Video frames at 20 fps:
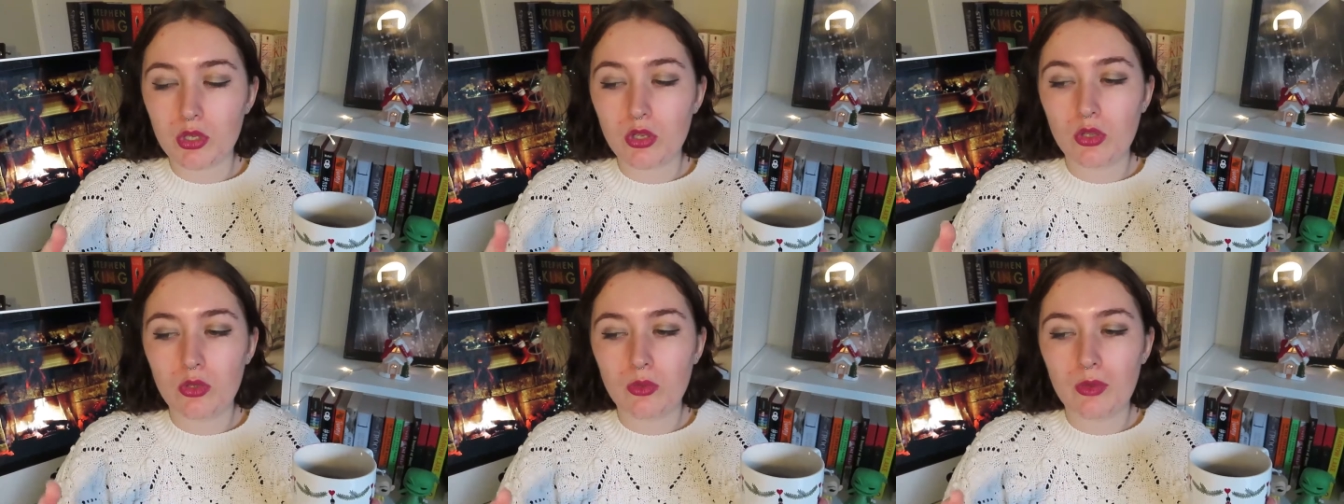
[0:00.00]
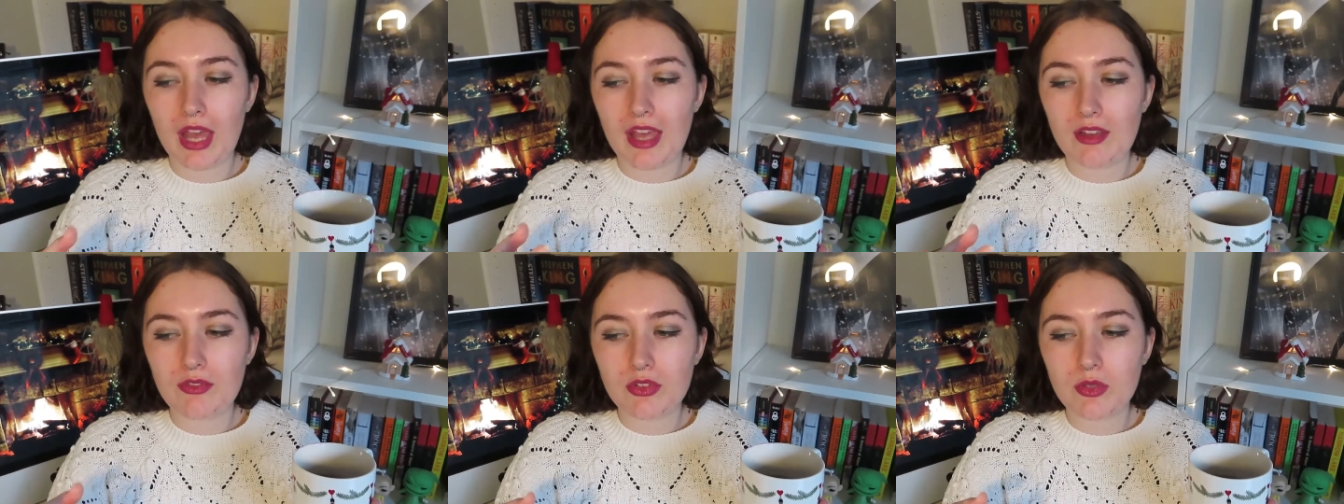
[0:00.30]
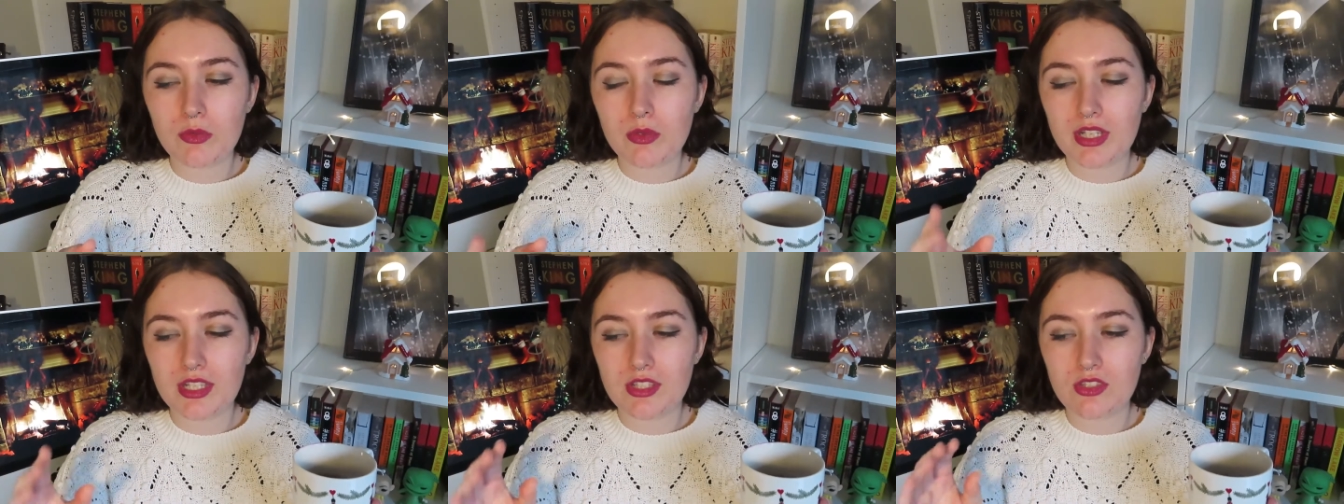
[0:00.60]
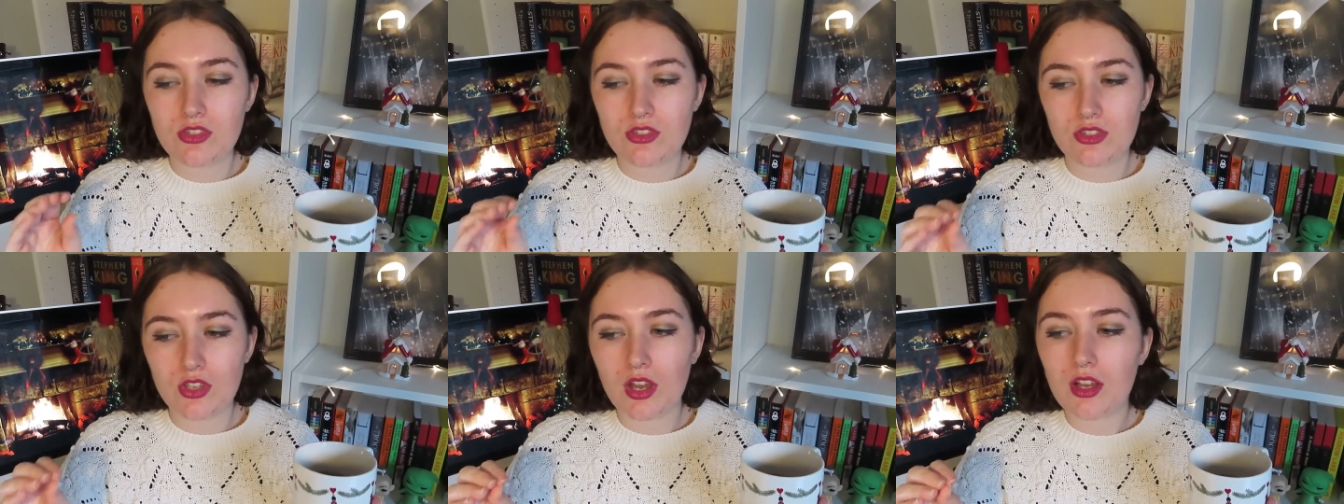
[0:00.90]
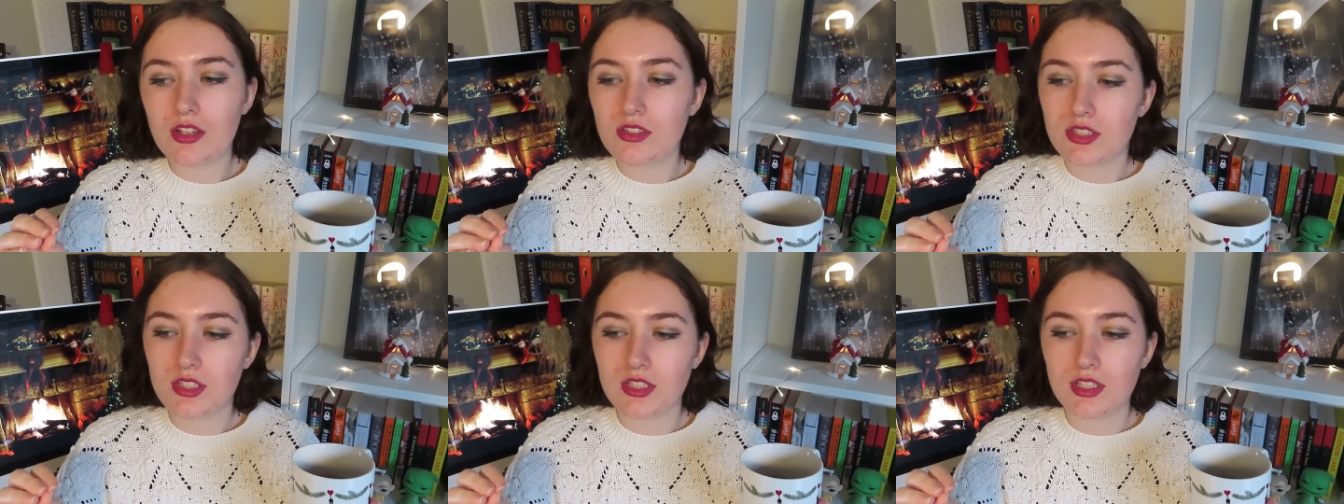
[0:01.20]
who everyone is
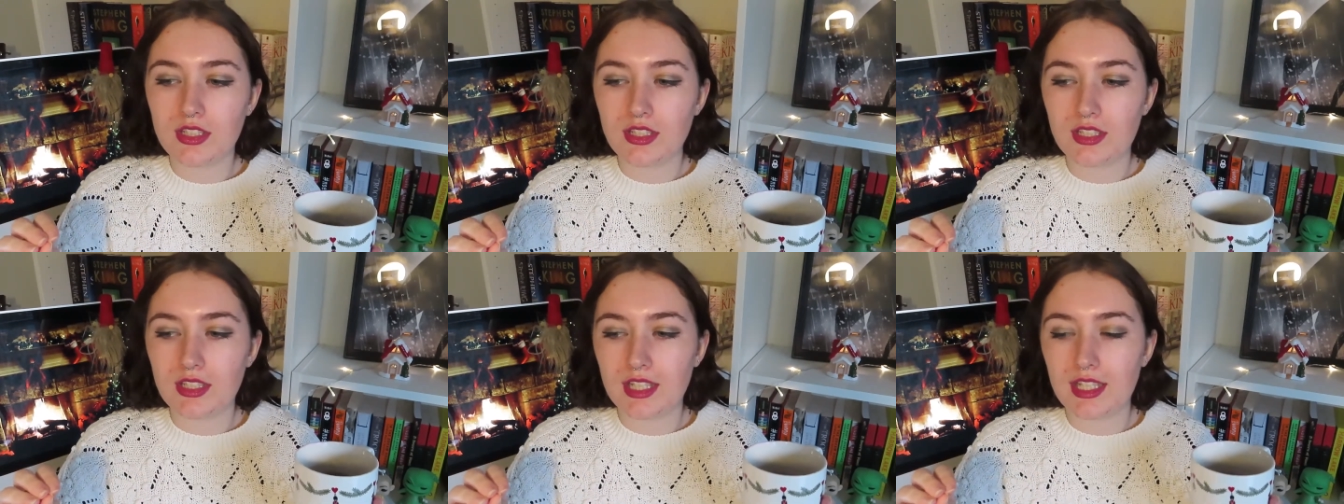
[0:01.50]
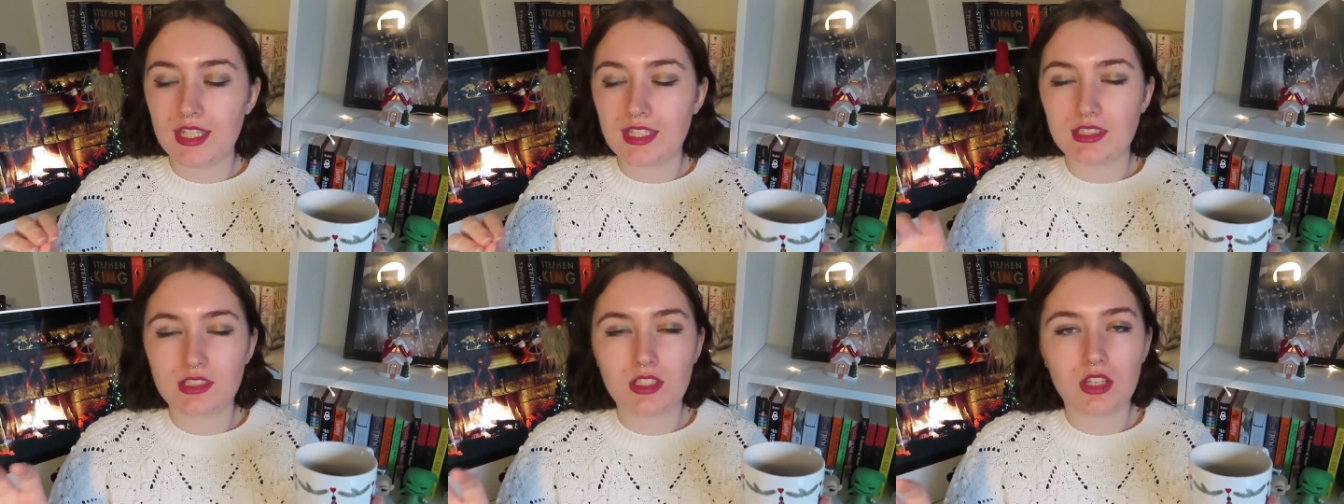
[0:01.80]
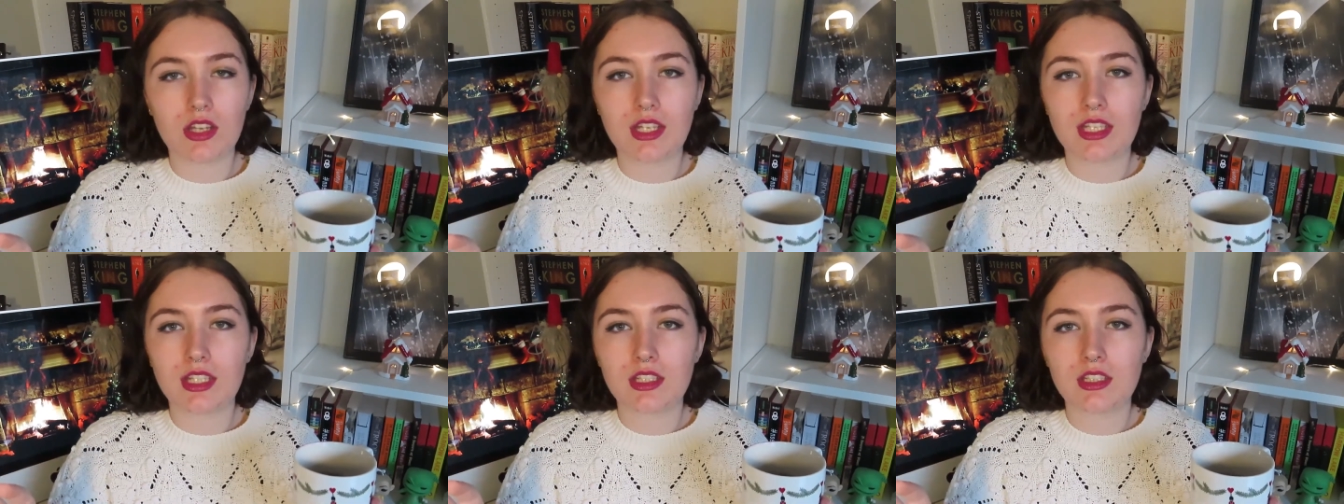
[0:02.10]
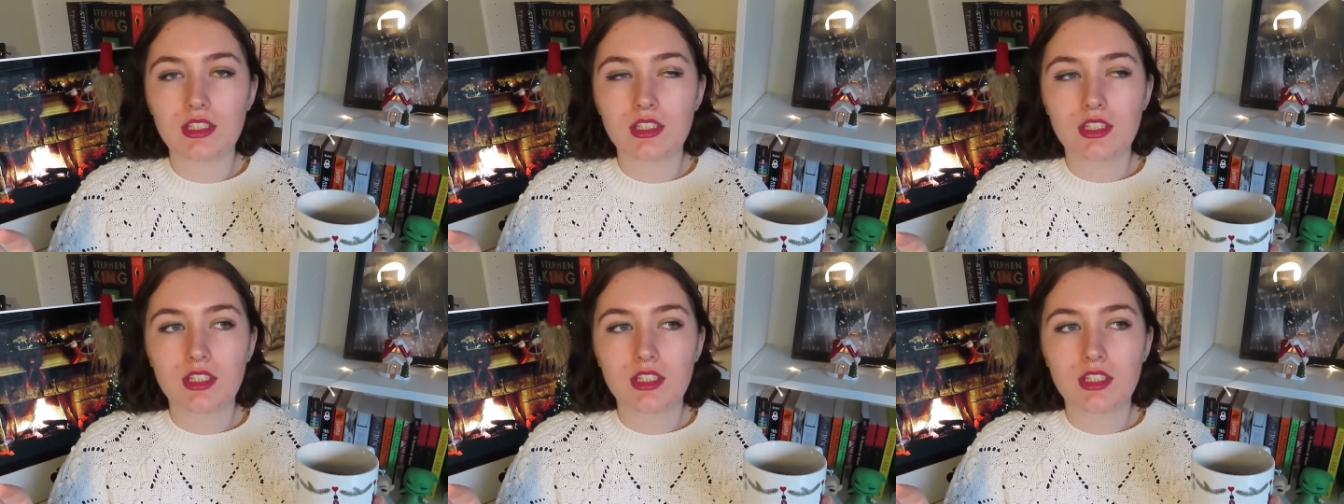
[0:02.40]
certain is like